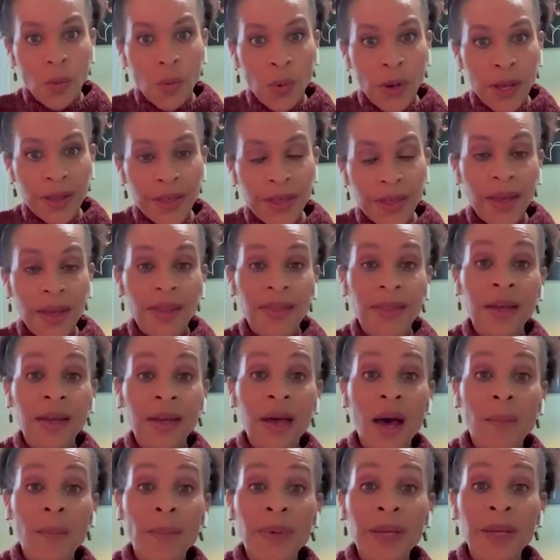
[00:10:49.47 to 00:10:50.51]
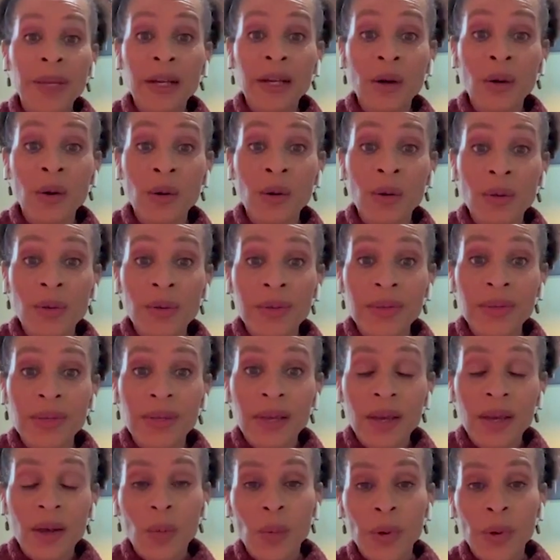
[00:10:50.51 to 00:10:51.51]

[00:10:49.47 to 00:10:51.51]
with the company goals,